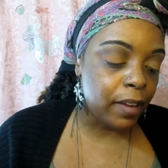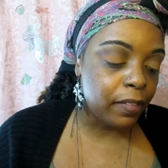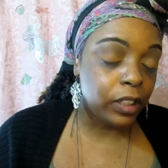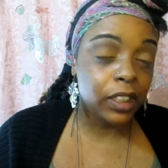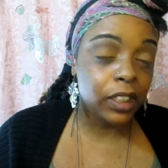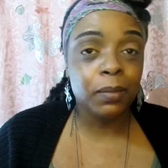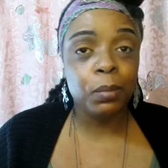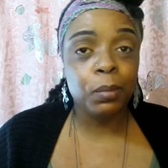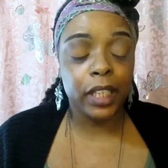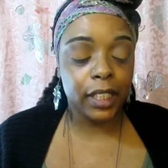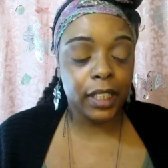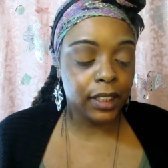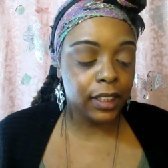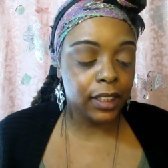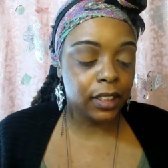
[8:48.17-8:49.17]
every
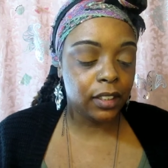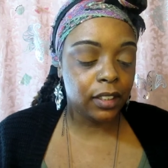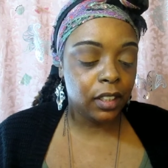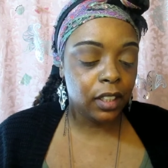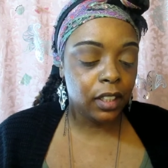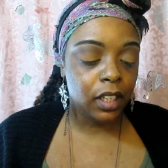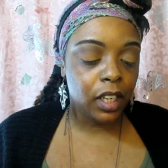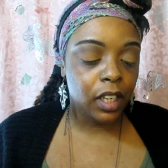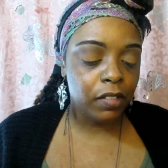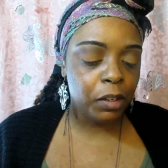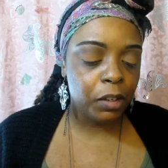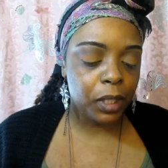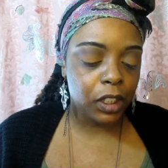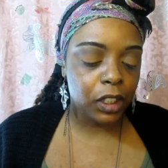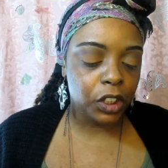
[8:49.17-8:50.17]
place,
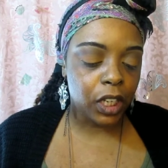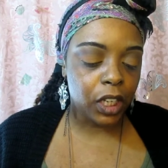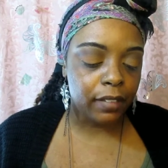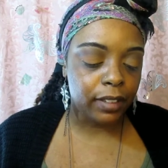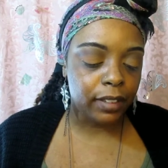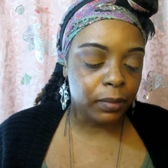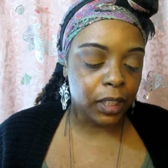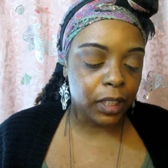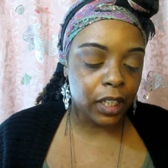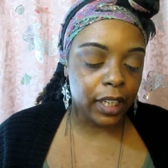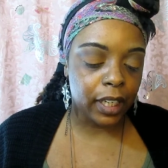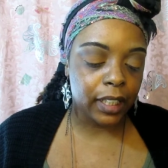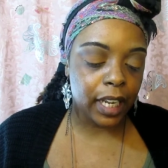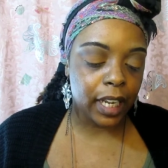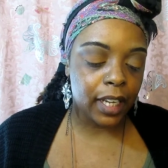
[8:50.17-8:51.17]
every place should have something
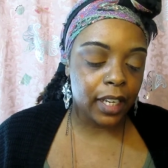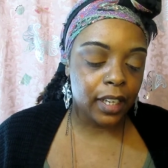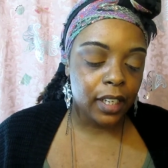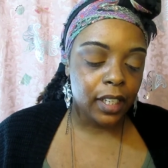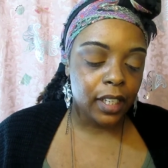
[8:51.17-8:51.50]
like that.